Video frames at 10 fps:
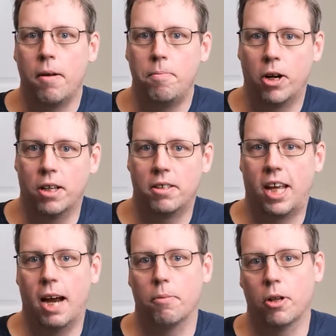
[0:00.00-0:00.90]
mirrorless
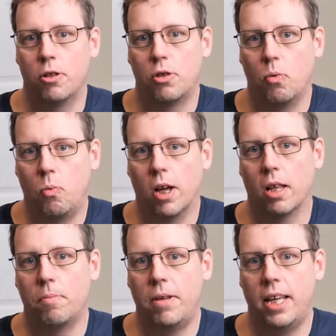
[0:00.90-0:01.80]
cameras
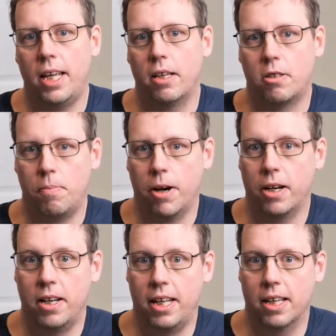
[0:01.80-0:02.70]
will be
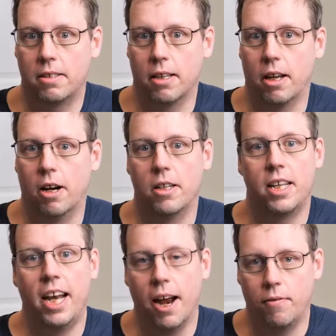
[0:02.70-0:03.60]
superior to
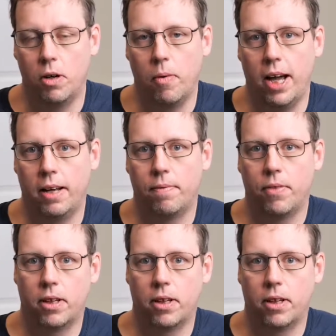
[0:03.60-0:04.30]
DSLRs in every way.